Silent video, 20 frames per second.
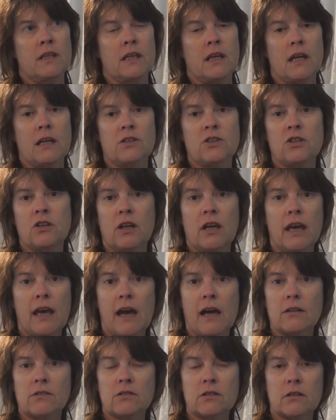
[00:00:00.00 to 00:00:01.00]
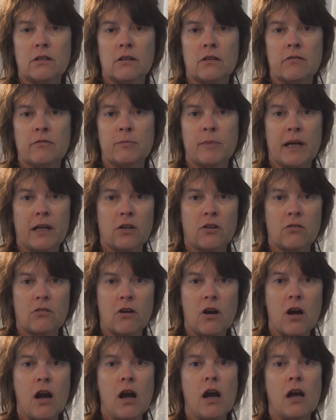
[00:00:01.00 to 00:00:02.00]
that I took out of my
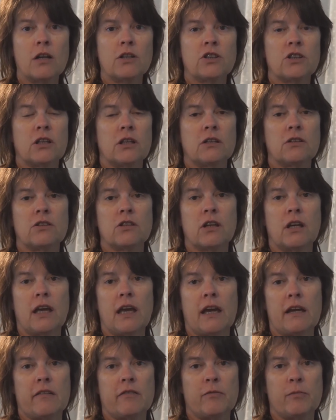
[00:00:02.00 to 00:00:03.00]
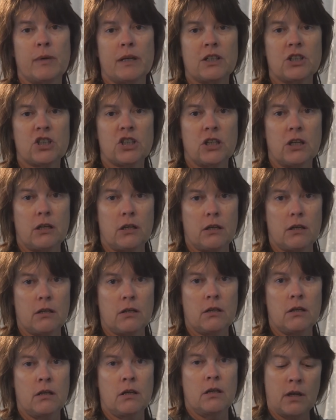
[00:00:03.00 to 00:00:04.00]
garage and took out of my
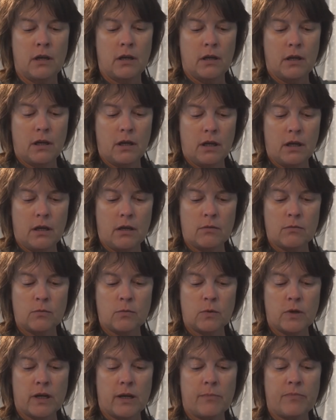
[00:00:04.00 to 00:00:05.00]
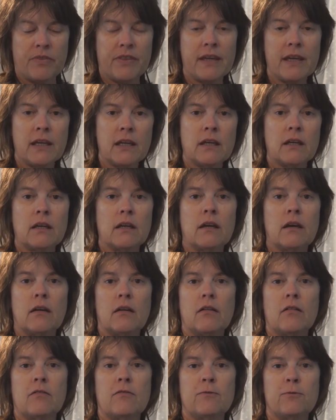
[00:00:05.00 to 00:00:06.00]
shed. And what I'm thinking
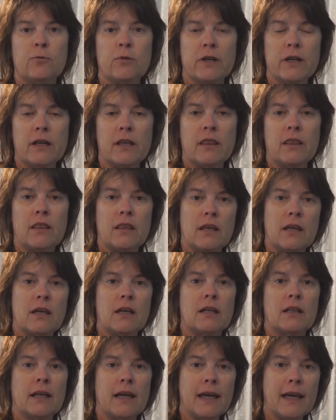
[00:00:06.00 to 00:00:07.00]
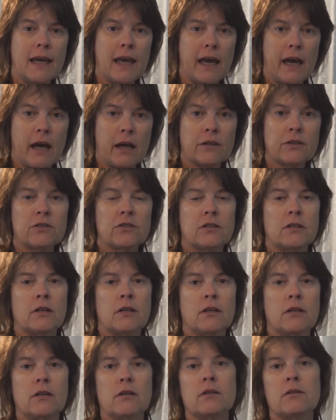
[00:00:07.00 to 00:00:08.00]
of with the lake house
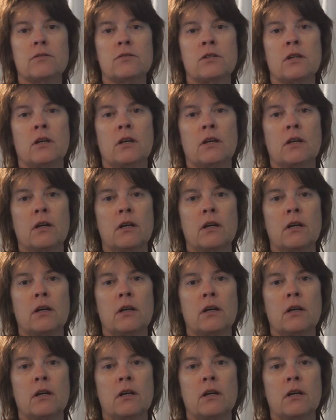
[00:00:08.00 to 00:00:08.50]
is